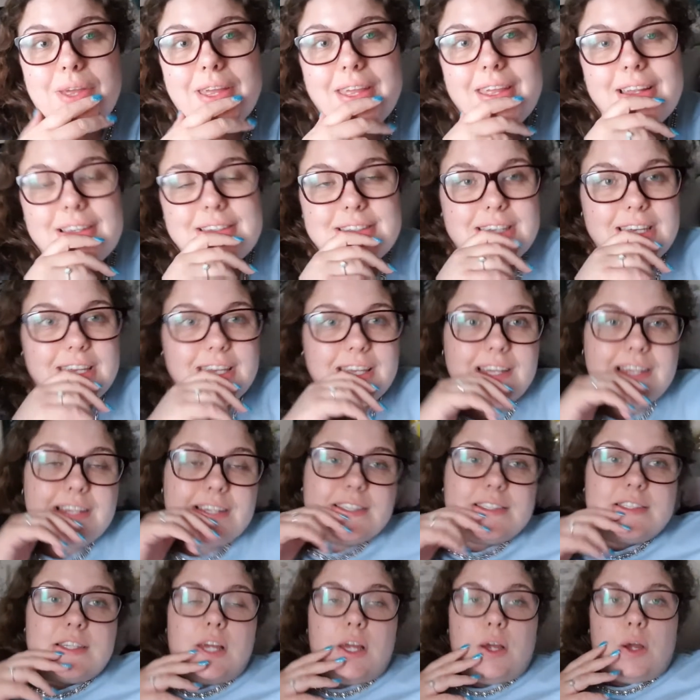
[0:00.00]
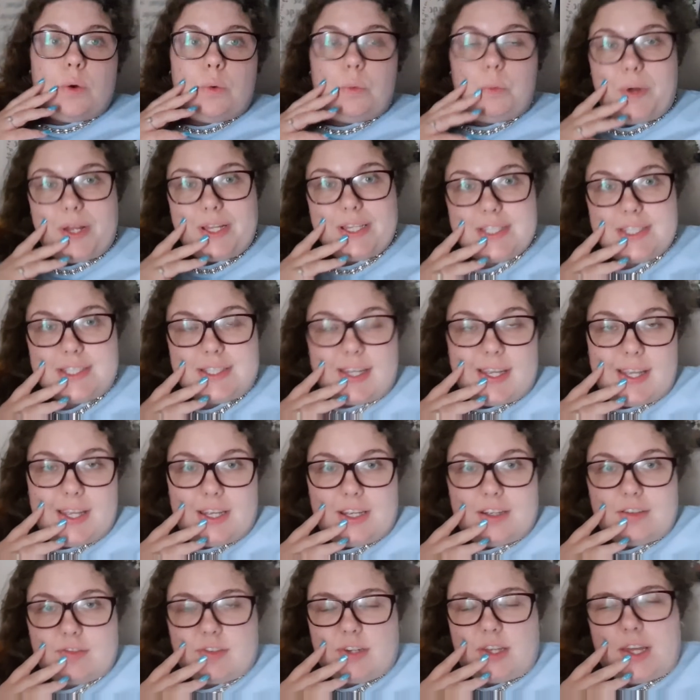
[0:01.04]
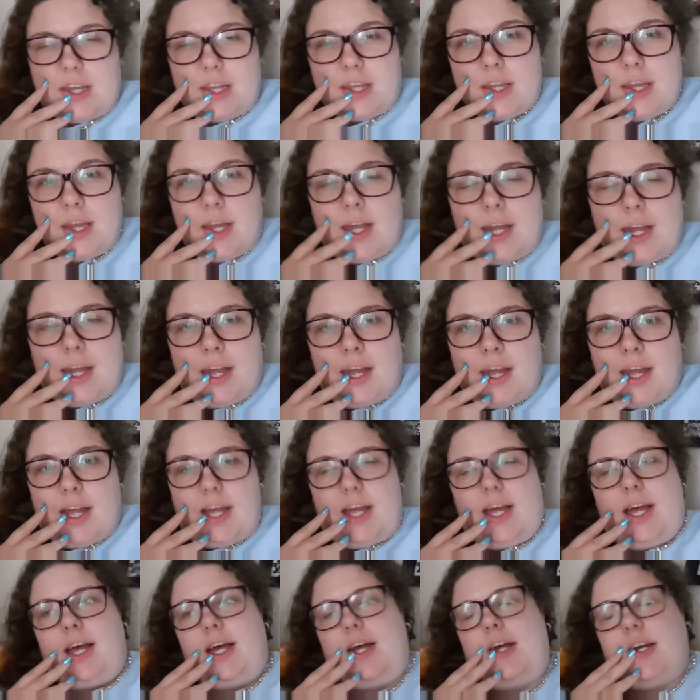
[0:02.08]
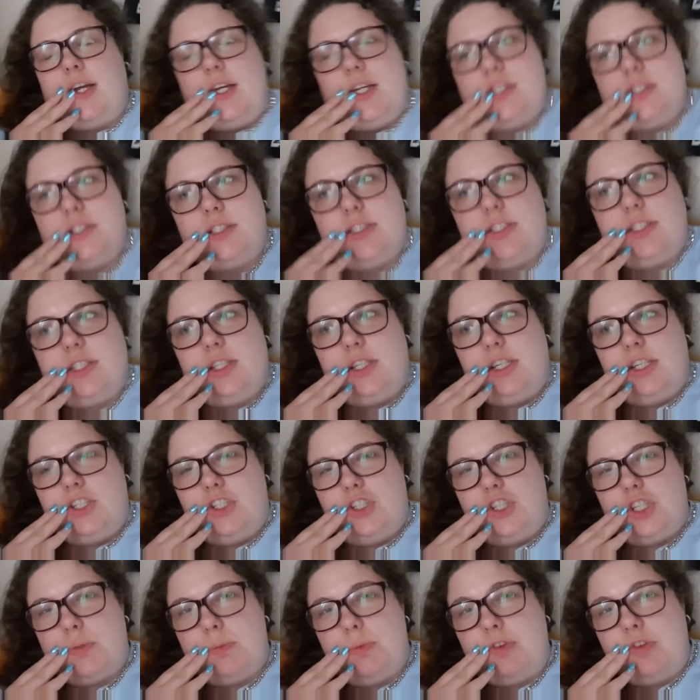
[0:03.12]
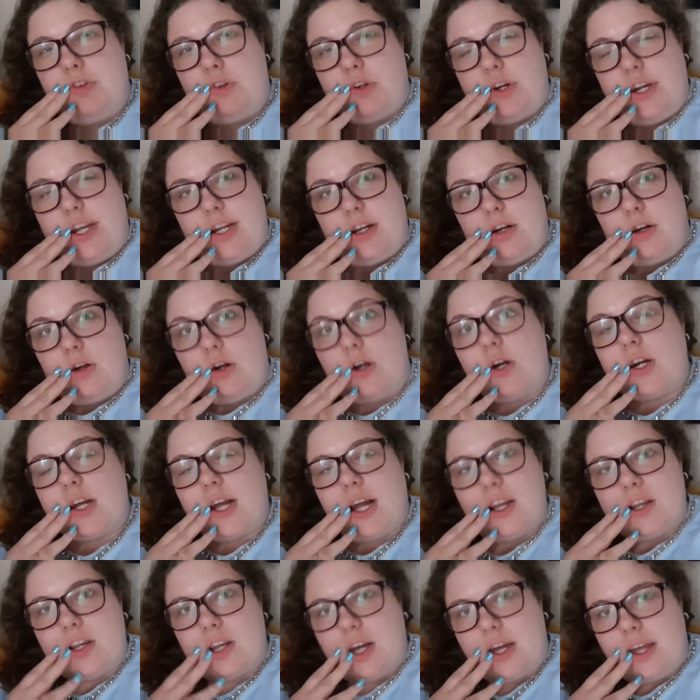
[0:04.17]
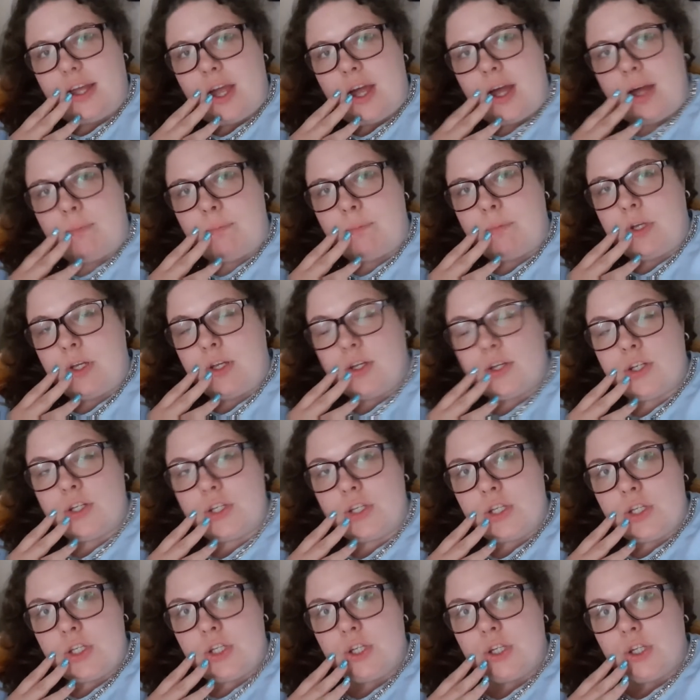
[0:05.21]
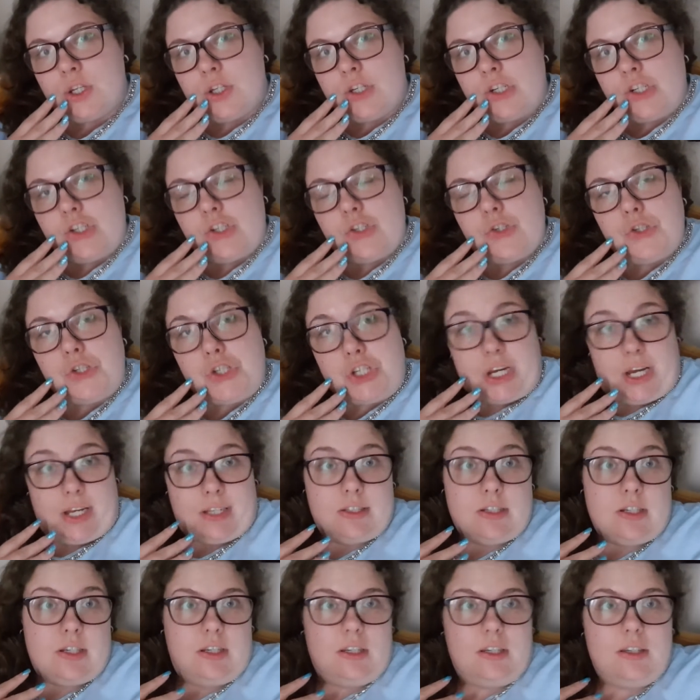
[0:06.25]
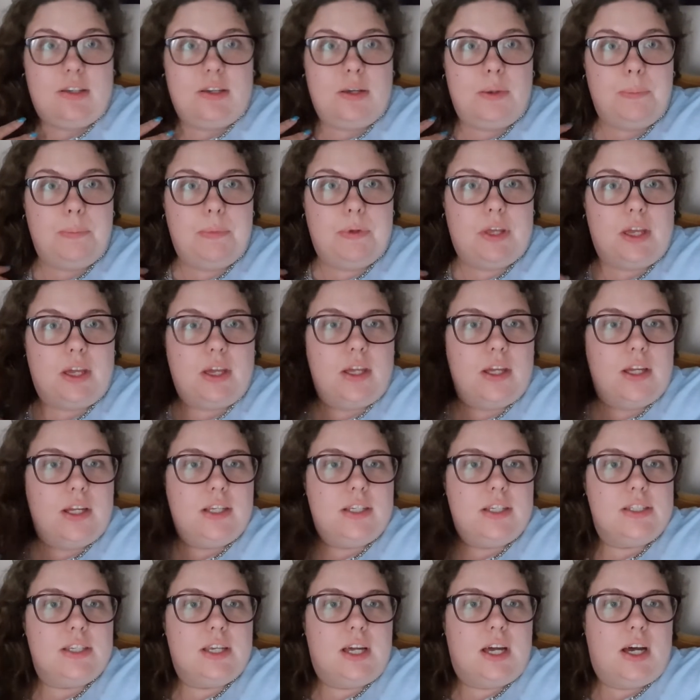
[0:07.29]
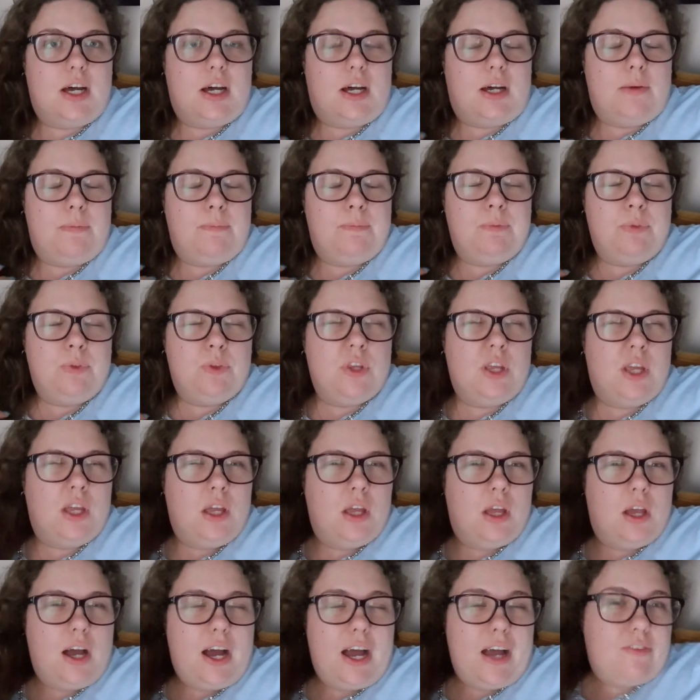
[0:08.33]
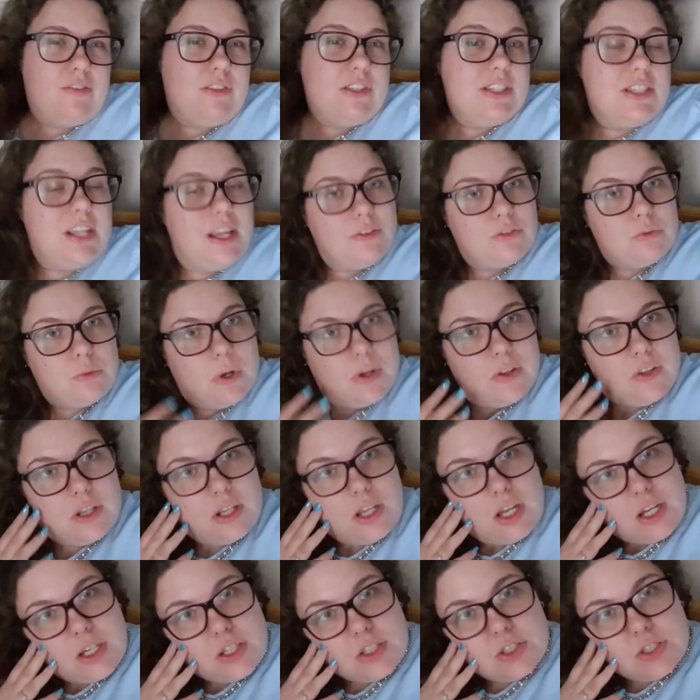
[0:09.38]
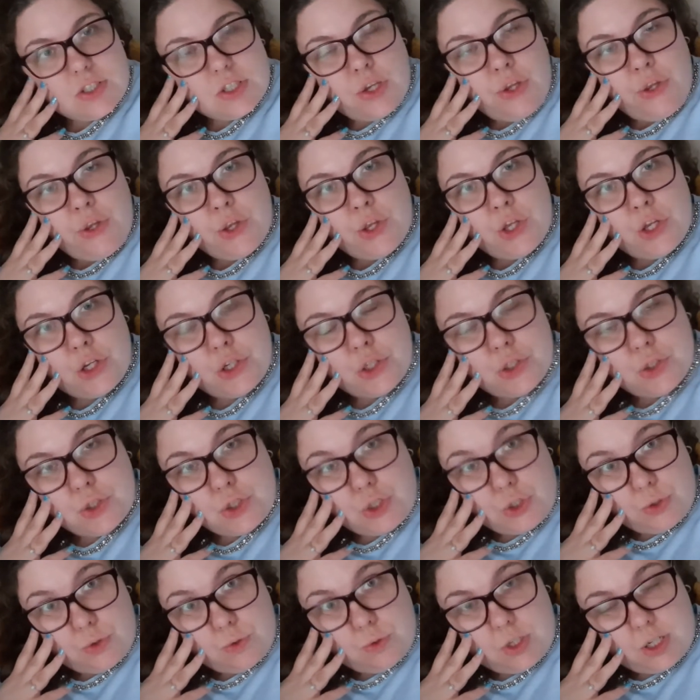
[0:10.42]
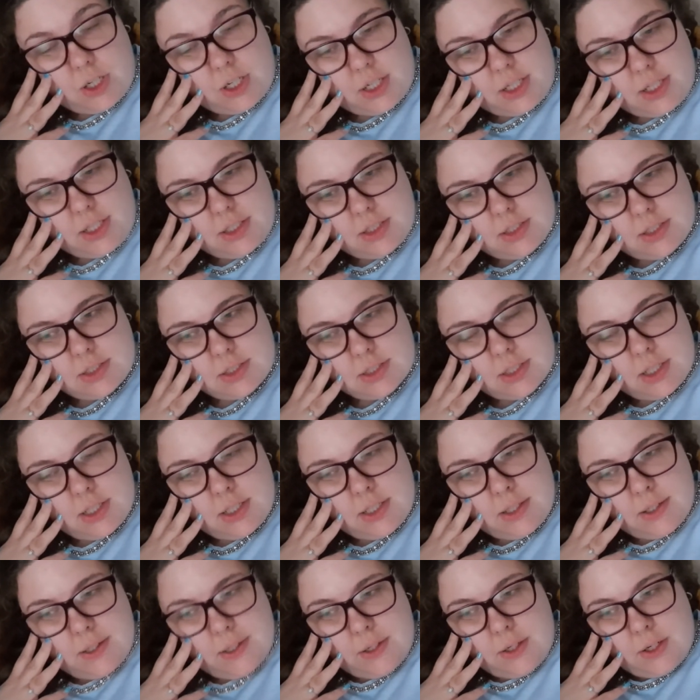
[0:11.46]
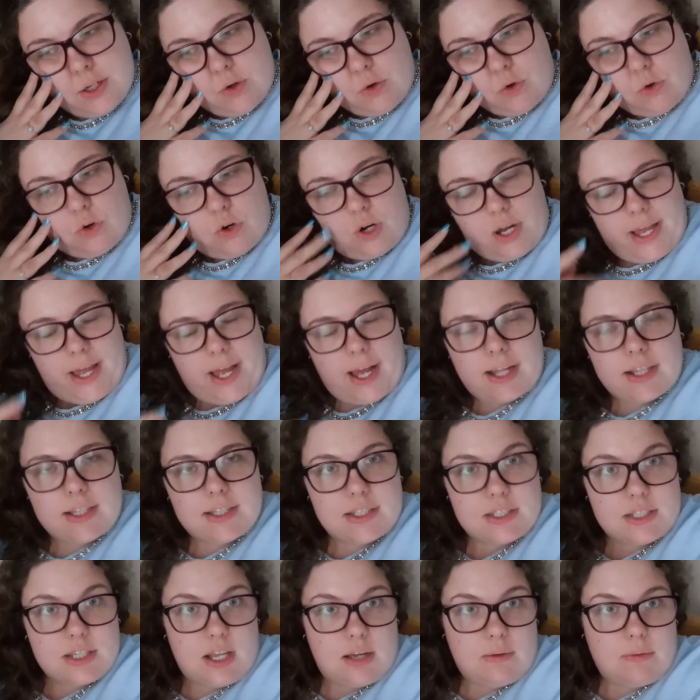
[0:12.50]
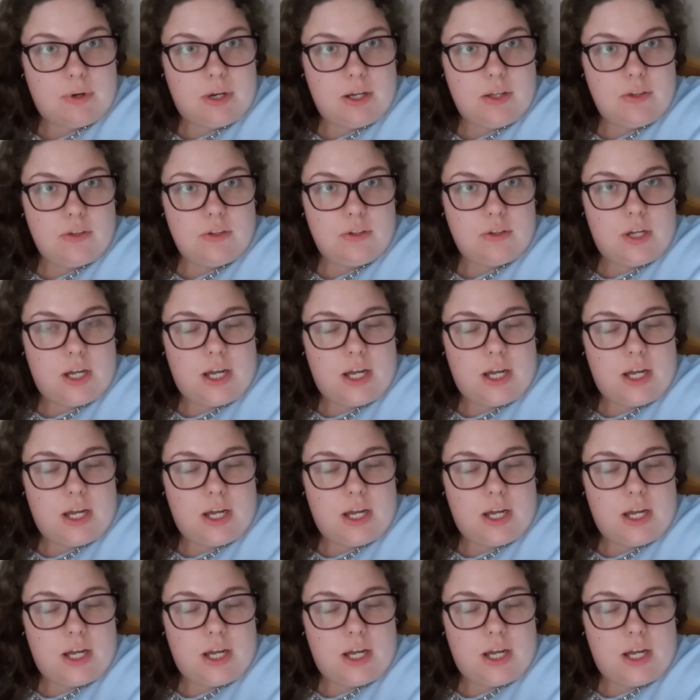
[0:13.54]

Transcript: it is Wednesday evening and it's just before 8 o'clock, and I am shattered because I haven't slept well the last 2 nights, or I hadn't slept well